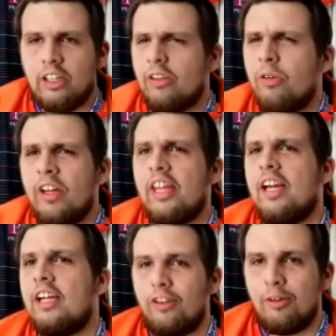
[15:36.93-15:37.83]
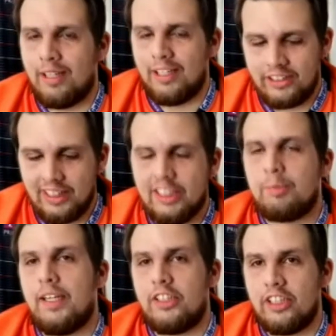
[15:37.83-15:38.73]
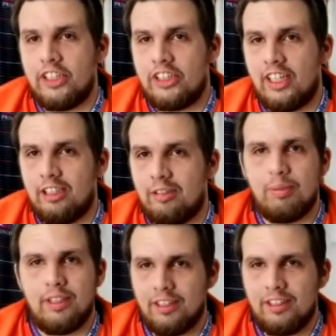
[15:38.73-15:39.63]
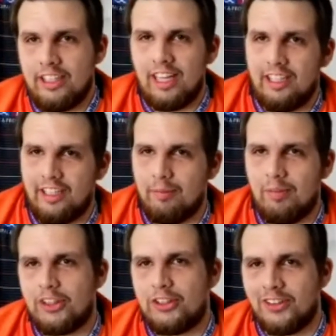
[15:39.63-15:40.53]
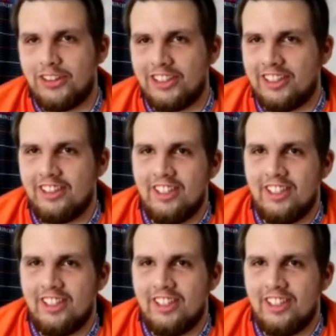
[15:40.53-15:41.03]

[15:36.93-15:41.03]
The only thing I do miss is pitch side standing, but you can't get much closer.